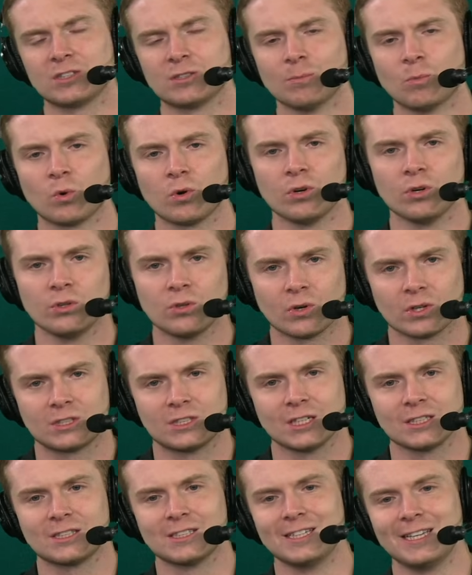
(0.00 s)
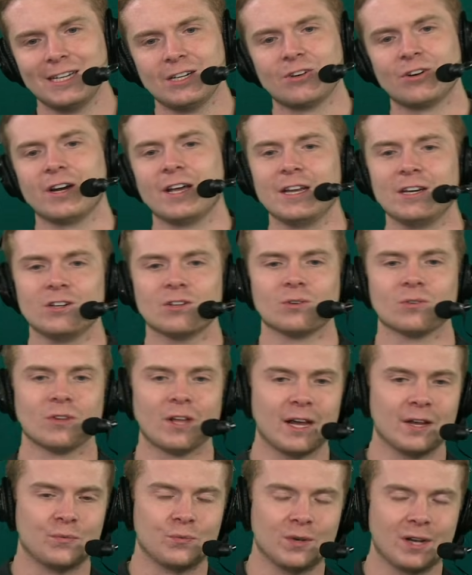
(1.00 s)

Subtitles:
some more New York Jets gear in your life,